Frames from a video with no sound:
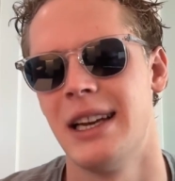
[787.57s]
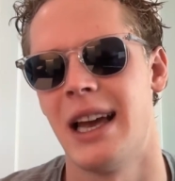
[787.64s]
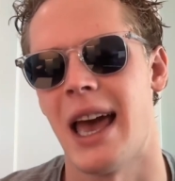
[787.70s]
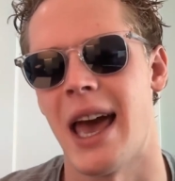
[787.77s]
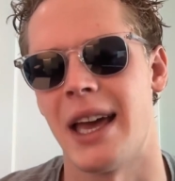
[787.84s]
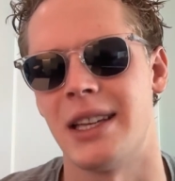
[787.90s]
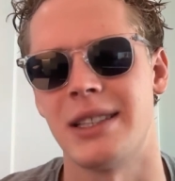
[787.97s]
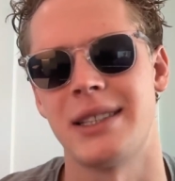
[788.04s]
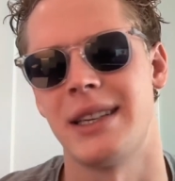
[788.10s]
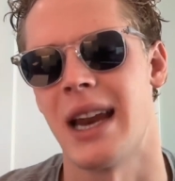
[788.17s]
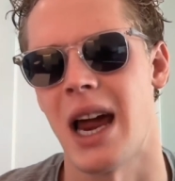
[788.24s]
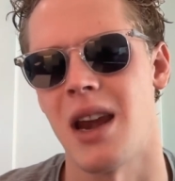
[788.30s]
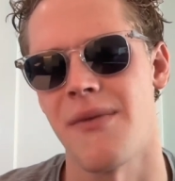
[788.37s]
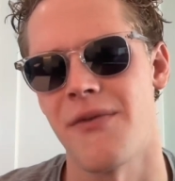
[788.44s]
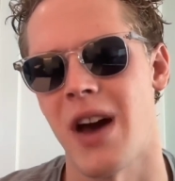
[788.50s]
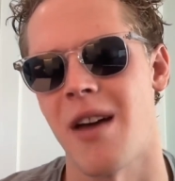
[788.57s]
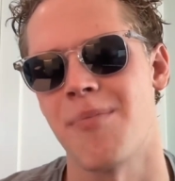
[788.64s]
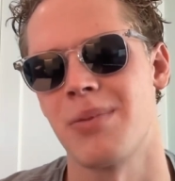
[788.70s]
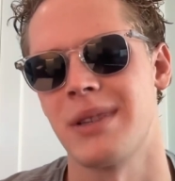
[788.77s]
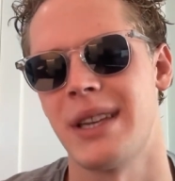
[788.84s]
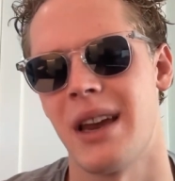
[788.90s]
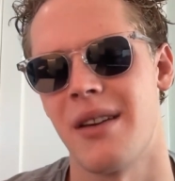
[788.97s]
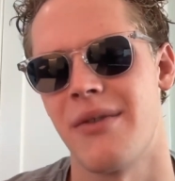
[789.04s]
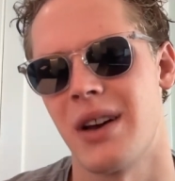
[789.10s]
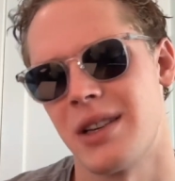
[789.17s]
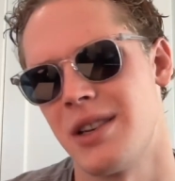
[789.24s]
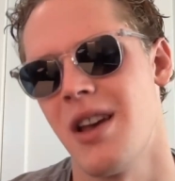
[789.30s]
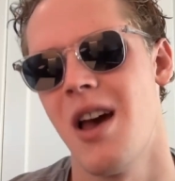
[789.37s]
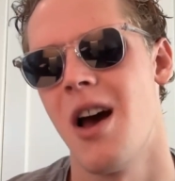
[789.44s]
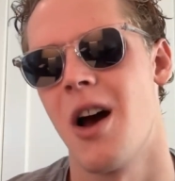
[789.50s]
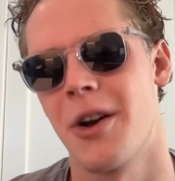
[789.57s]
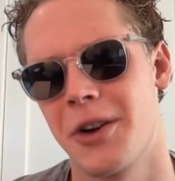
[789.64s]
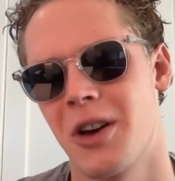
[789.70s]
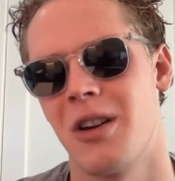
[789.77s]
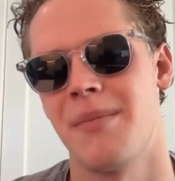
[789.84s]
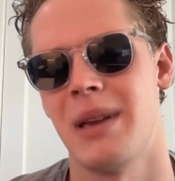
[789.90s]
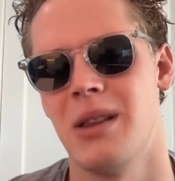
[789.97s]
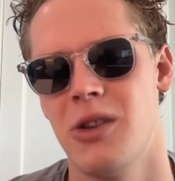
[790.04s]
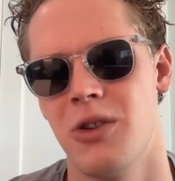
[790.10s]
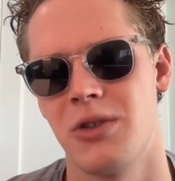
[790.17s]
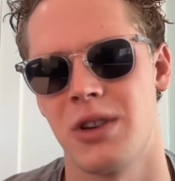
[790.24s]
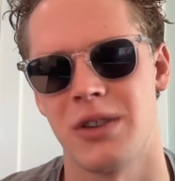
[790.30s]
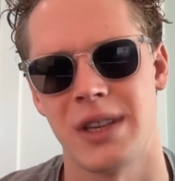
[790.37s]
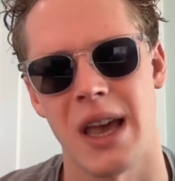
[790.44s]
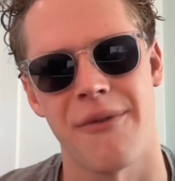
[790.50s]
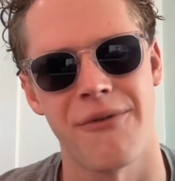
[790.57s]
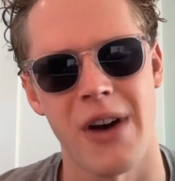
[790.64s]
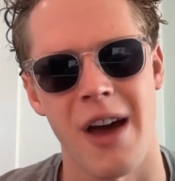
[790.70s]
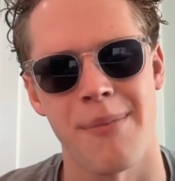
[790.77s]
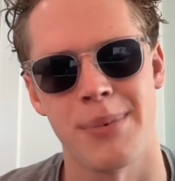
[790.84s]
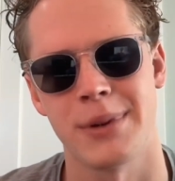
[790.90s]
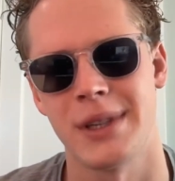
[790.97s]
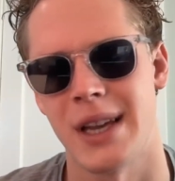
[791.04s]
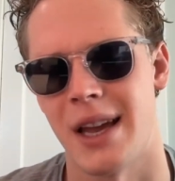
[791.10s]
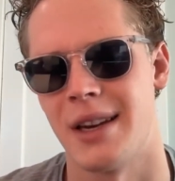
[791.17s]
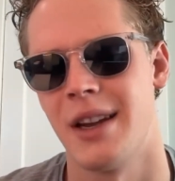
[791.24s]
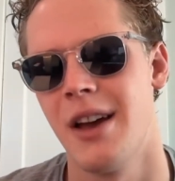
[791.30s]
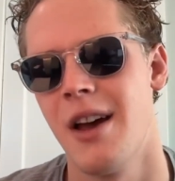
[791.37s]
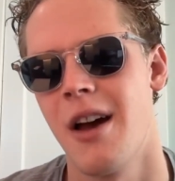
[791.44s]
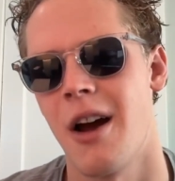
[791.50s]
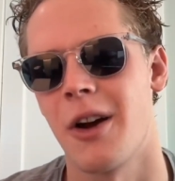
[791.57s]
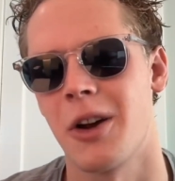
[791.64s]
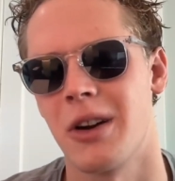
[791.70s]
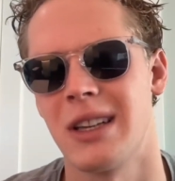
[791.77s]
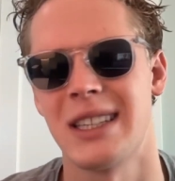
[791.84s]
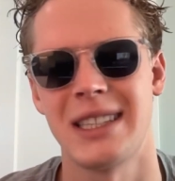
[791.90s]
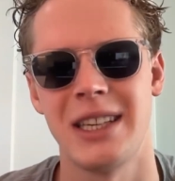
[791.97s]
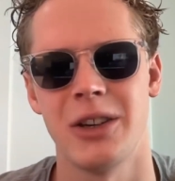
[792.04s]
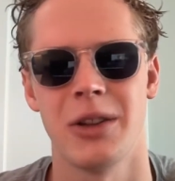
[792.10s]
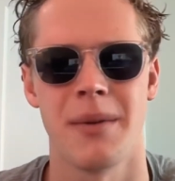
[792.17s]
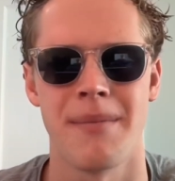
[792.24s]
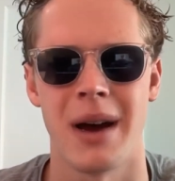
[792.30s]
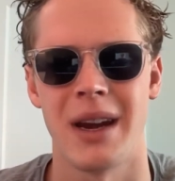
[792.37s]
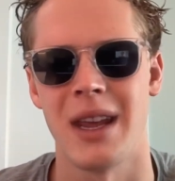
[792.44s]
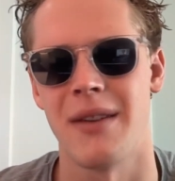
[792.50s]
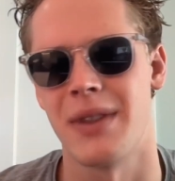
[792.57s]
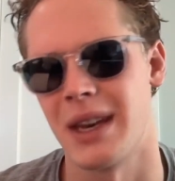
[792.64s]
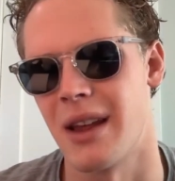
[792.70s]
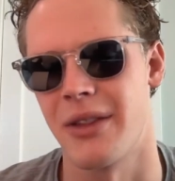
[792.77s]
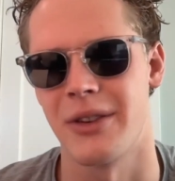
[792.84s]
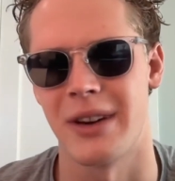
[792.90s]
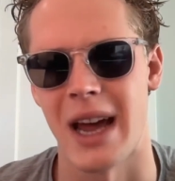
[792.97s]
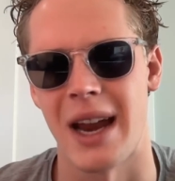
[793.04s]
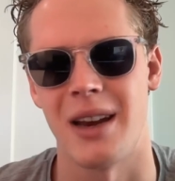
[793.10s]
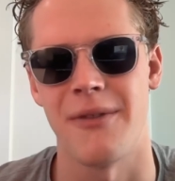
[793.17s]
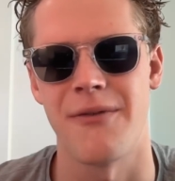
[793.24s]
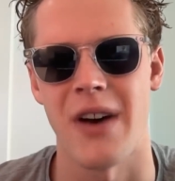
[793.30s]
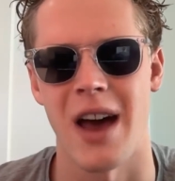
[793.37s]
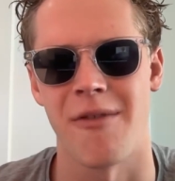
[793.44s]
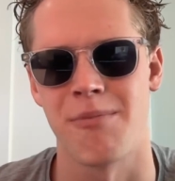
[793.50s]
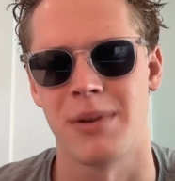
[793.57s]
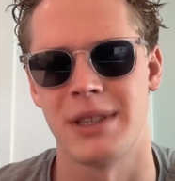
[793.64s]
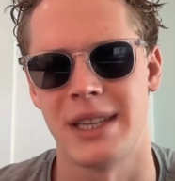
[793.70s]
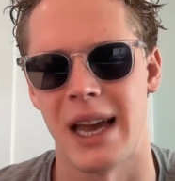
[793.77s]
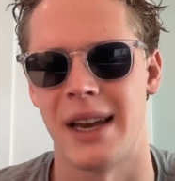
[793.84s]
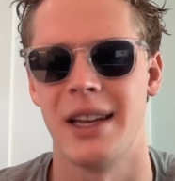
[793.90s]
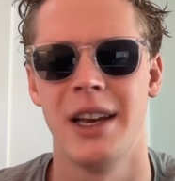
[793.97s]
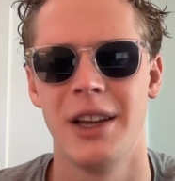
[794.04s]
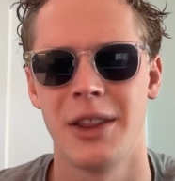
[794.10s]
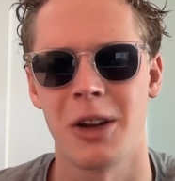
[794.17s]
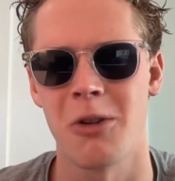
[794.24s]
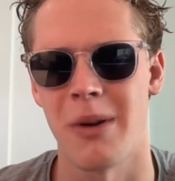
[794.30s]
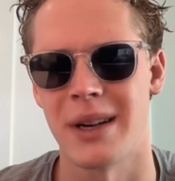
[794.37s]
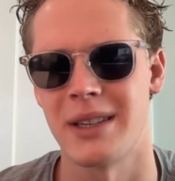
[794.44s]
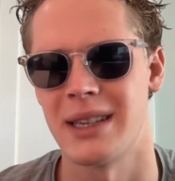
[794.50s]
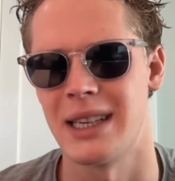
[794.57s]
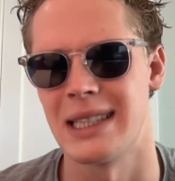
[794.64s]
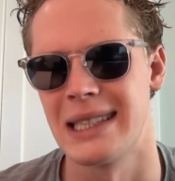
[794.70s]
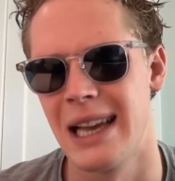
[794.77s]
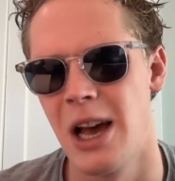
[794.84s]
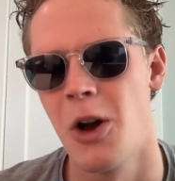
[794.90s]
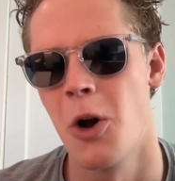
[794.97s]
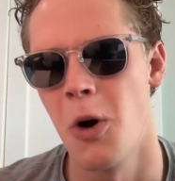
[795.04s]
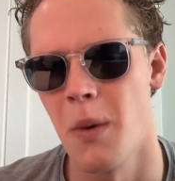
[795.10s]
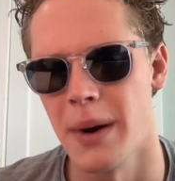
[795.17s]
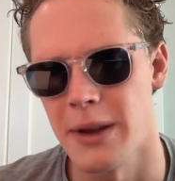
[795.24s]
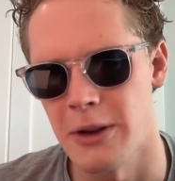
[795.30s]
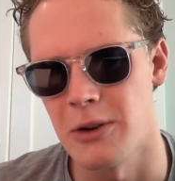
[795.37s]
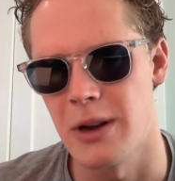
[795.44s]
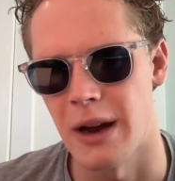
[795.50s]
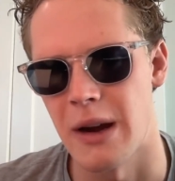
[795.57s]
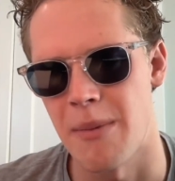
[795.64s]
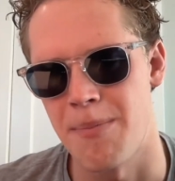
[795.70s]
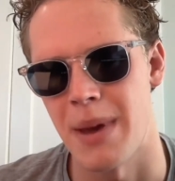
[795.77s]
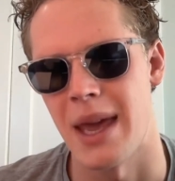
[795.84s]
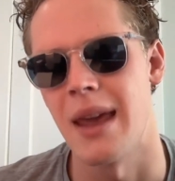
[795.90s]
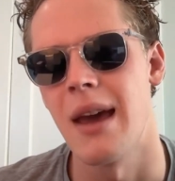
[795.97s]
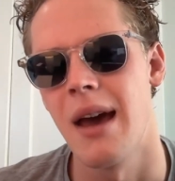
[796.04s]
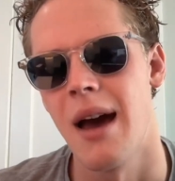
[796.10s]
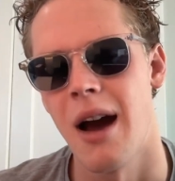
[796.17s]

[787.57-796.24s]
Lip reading: And 95% of us are going to be losers, and 5% are going to steal the money of the other 95%. The question is, who are you going to be?